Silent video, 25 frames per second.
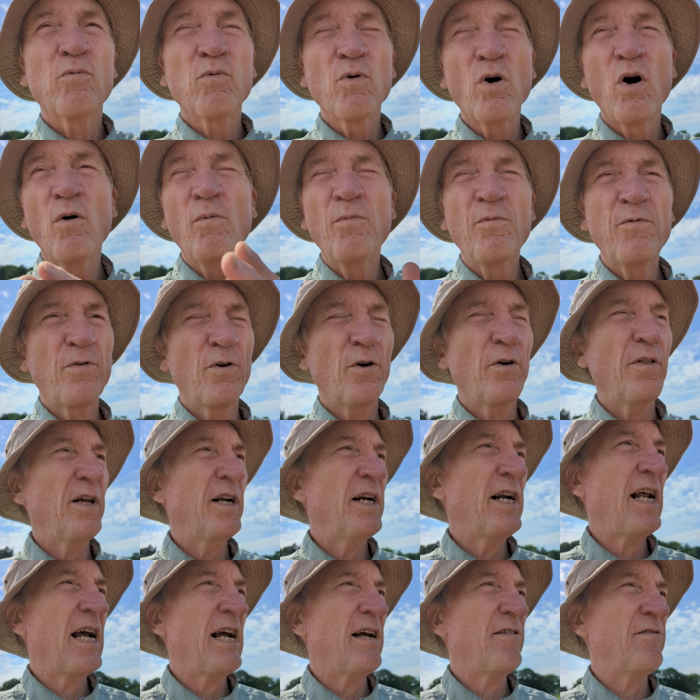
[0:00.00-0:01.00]
rope for the
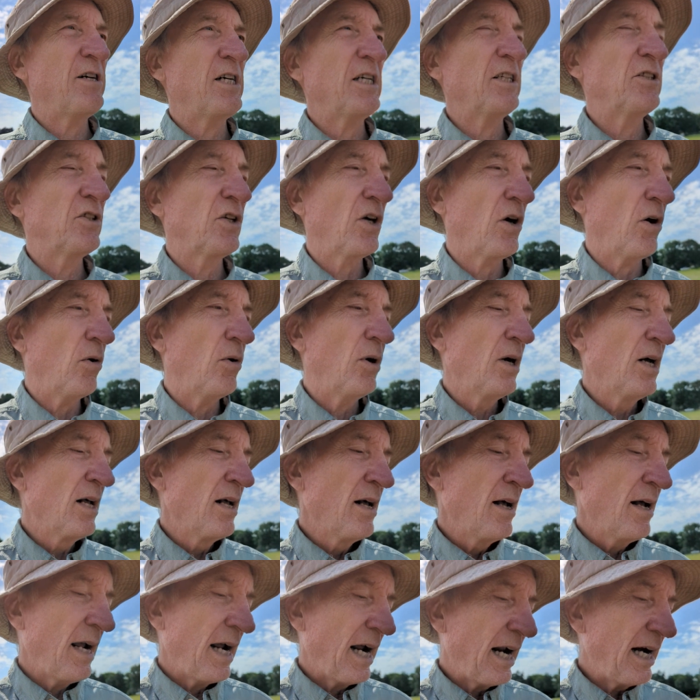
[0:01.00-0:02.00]
Navy. So
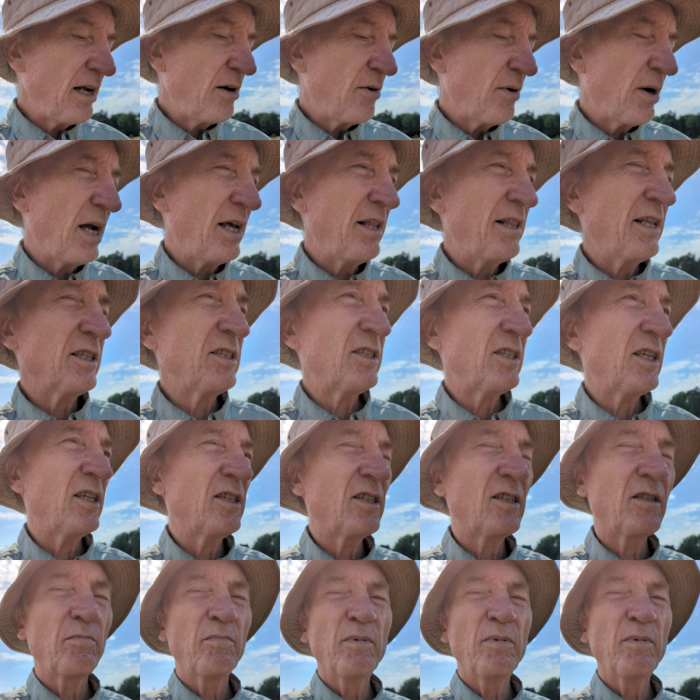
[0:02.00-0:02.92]
anyway, this is